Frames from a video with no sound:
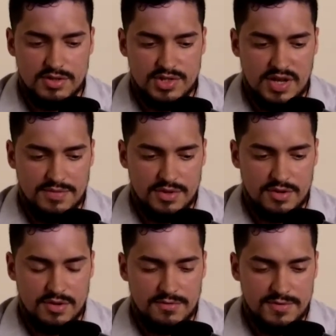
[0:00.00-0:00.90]

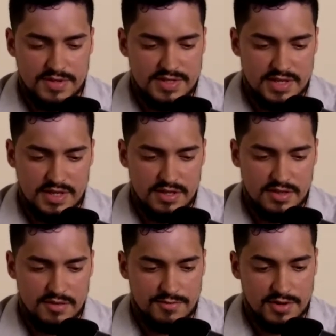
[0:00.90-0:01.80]
chapter
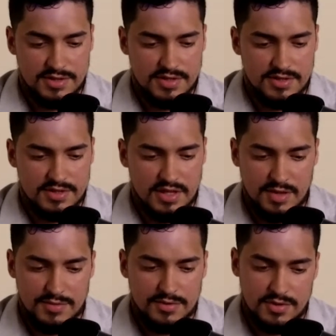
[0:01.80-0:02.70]
15, verses
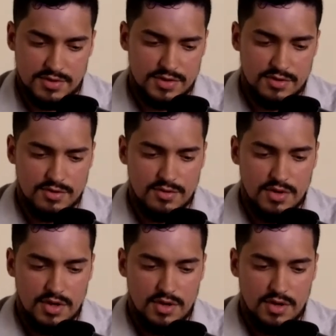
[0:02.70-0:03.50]
11 through 32,